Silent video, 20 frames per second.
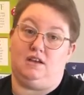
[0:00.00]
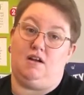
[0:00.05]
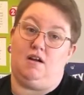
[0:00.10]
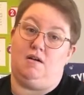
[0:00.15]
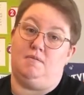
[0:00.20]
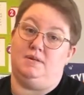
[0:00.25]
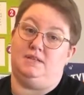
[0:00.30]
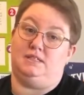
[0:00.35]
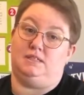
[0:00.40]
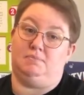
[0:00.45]

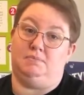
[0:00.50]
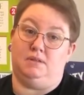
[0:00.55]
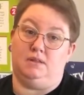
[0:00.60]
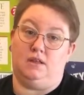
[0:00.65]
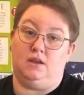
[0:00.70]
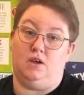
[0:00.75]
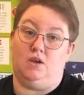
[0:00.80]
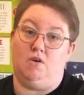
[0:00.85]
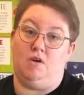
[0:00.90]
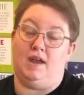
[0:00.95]
comments
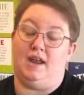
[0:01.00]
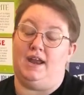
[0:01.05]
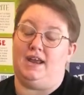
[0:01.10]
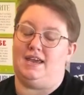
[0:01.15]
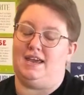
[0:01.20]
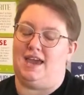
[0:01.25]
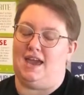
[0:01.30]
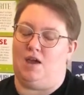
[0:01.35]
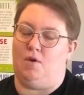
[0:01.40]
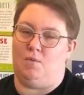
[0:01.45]
below, and I
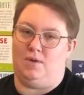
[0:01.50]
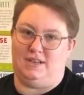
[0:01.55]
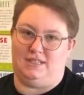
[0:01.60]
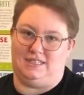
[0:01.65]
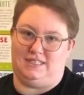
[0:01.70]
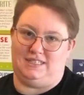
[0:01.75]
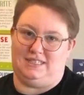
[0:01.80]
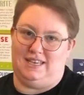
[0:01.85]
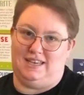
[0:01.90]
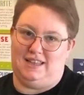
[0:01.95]
can't wait to
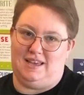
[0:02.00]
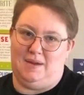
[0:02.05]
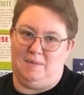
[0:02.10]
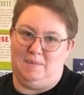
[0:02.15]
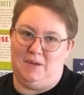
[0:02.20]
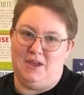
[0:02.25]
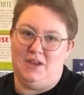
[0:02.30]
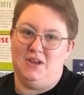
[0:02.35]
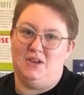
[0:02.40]
see them.